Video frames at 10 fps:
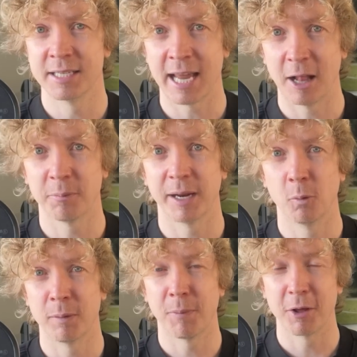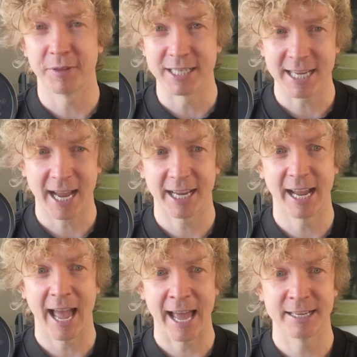helping with both the
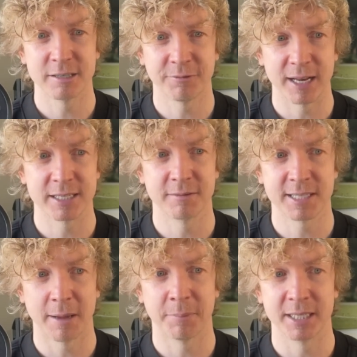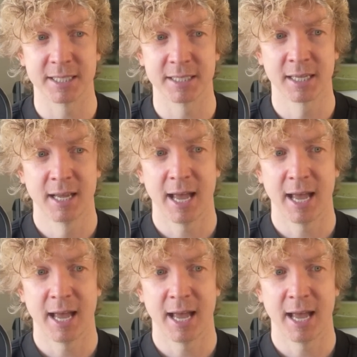attacking and defensive set pieces.